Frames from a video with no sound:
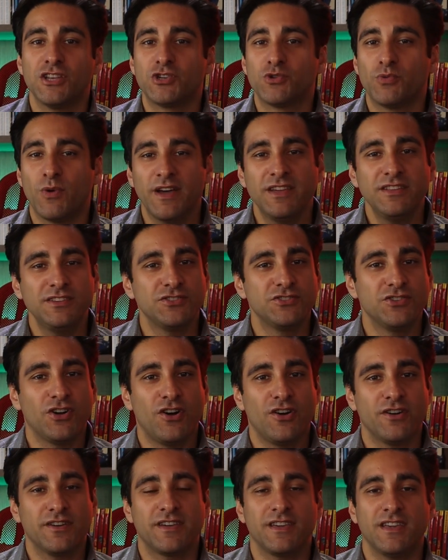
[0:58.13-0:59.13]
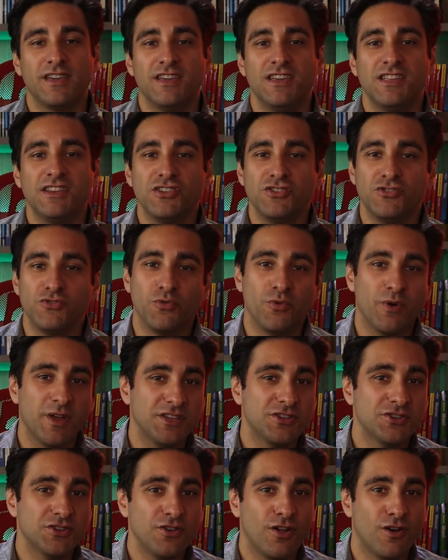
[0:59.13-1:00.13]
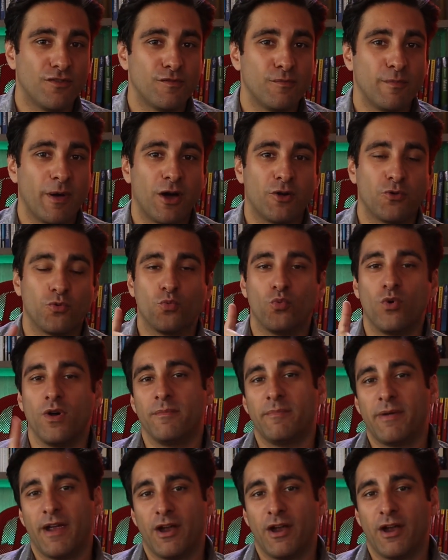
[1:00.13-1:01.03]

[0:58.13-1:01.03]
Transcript: Try to talk in a duration of about one